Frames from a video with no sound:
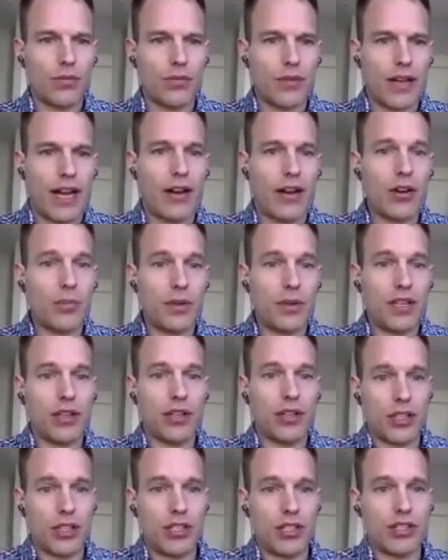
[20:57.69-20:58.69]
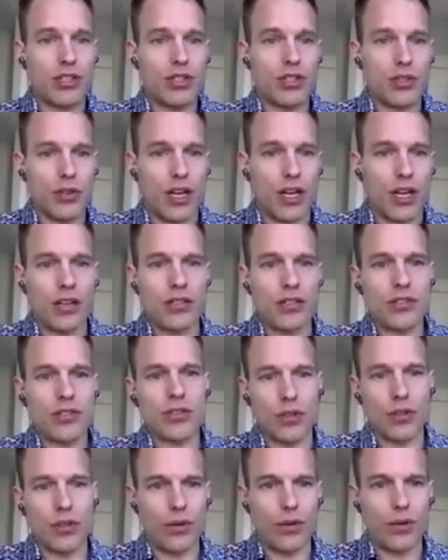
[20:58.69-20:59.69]
how to be a good, strong
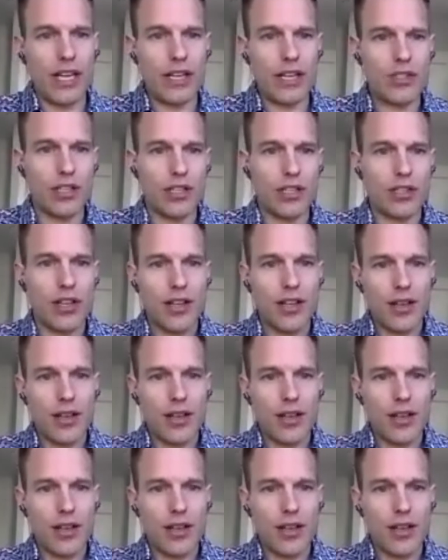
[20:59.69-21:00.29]
solo agent.